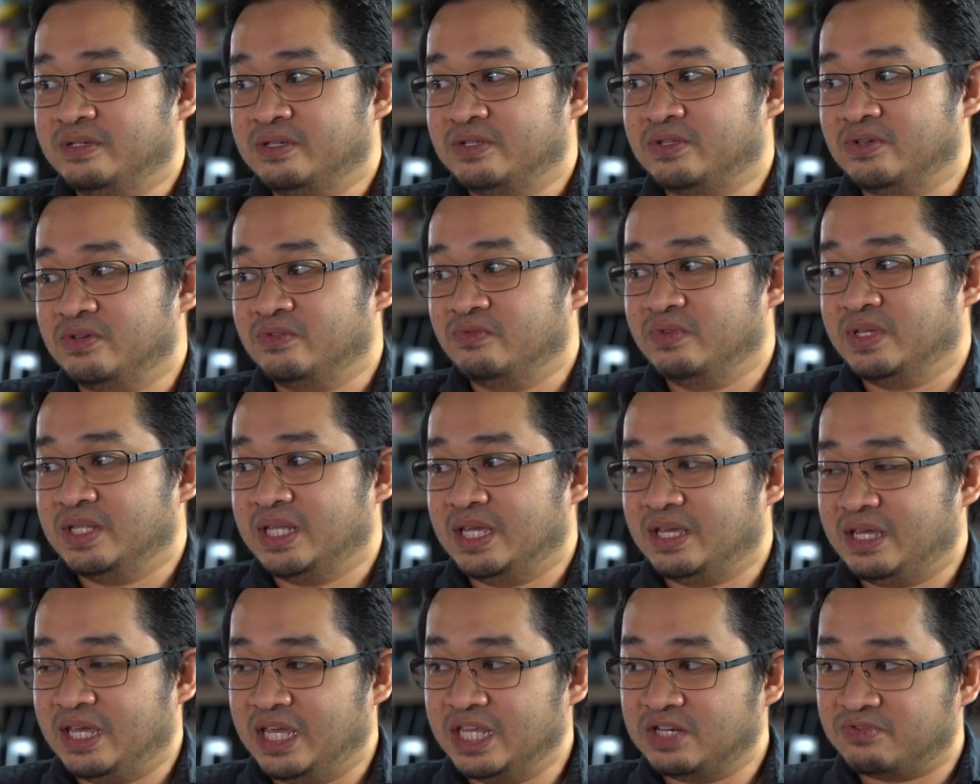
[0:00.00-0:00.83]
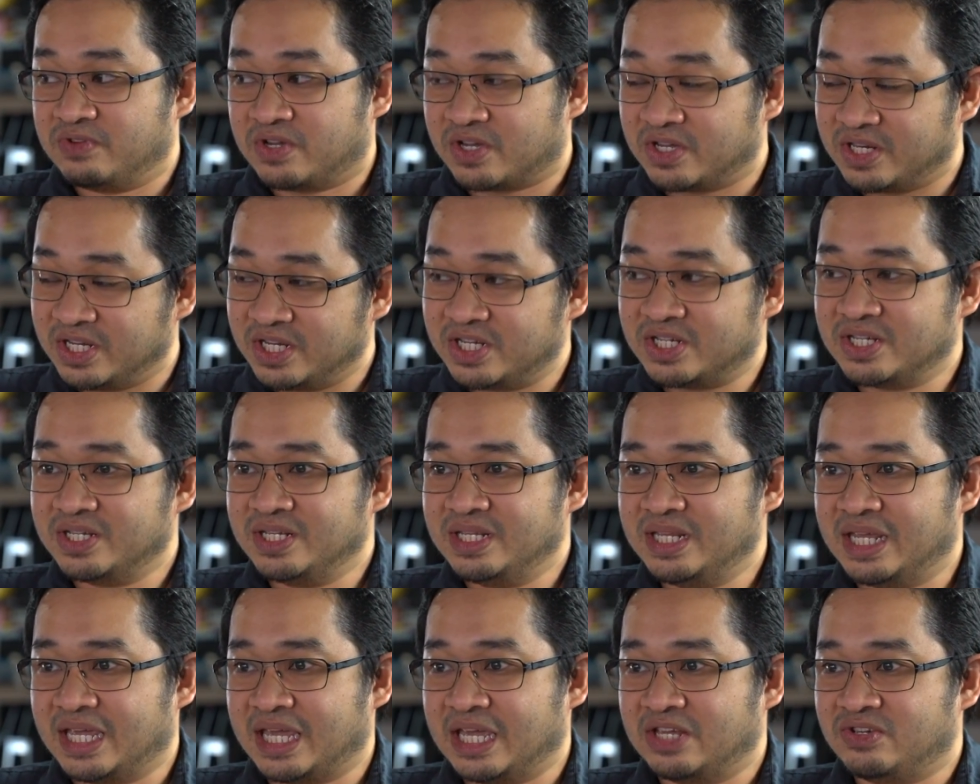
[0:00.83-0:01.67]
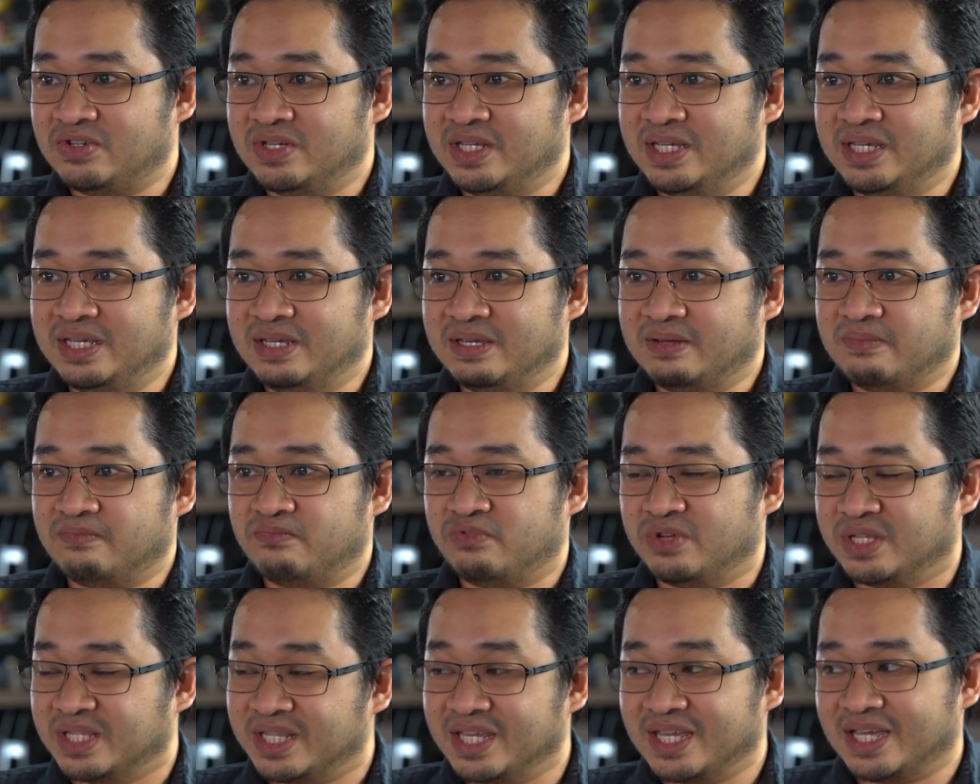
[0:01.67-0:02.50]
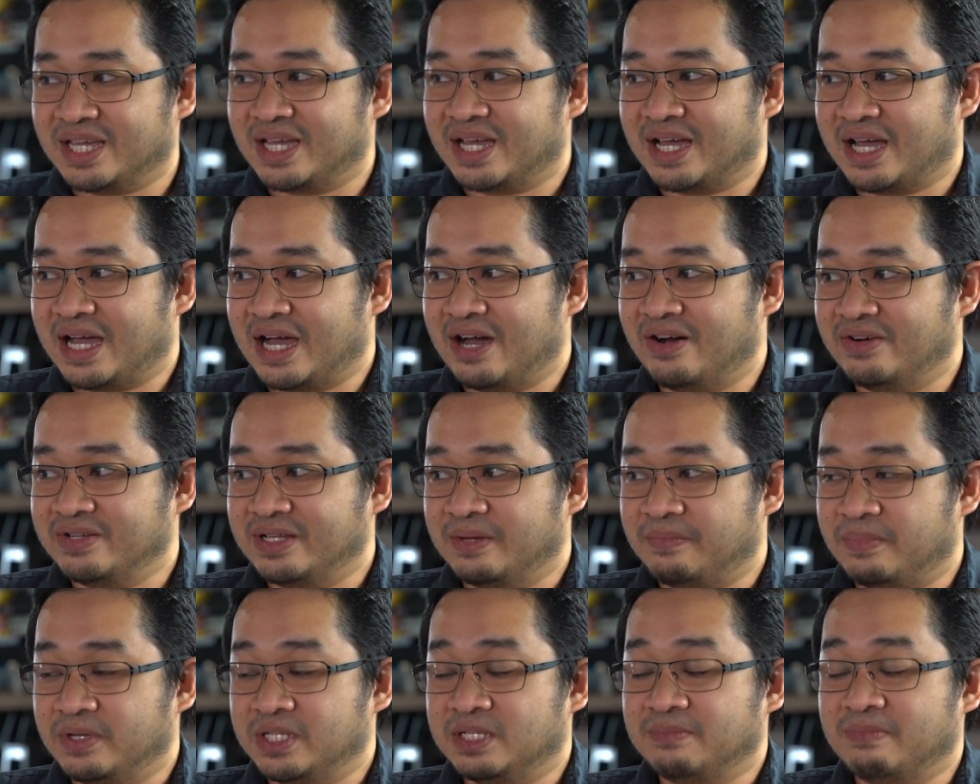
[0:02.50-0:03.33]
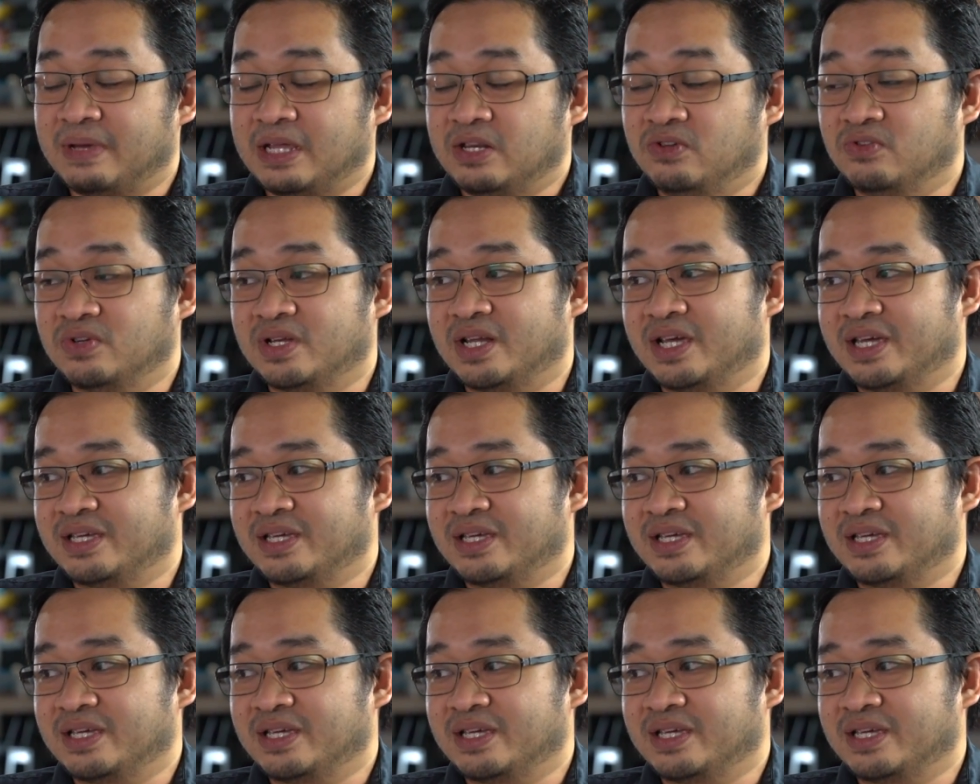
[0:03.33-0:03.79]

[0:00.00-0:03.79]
So with age recognition, they can actually predict how a person might look